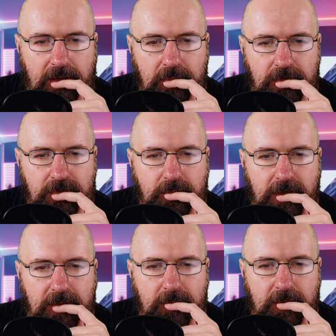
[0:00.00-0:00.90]
I want to
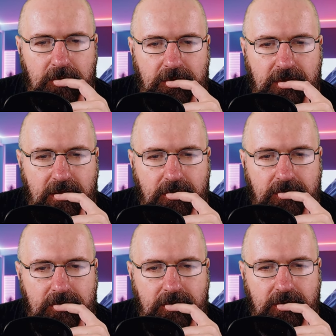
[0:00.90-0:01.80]
buy my
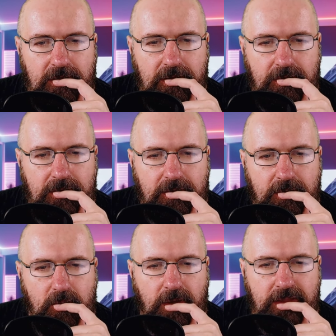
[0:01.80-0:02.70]
potatoes. Doesn't allow that.
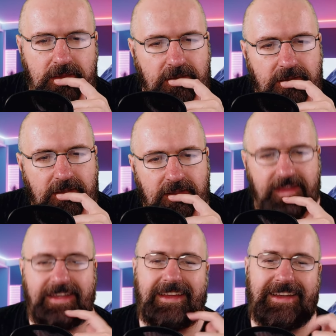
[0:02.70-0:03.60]
What?
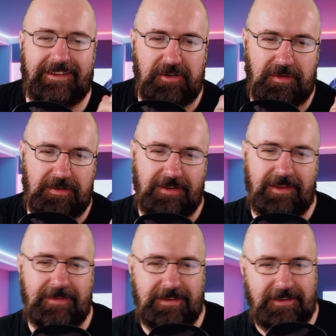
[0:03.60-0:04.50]
What are you
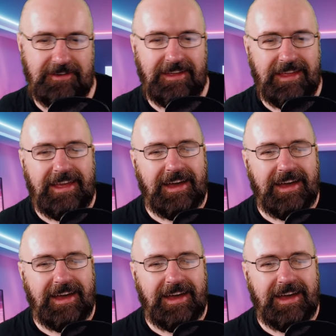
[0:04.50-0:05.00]
talking about here?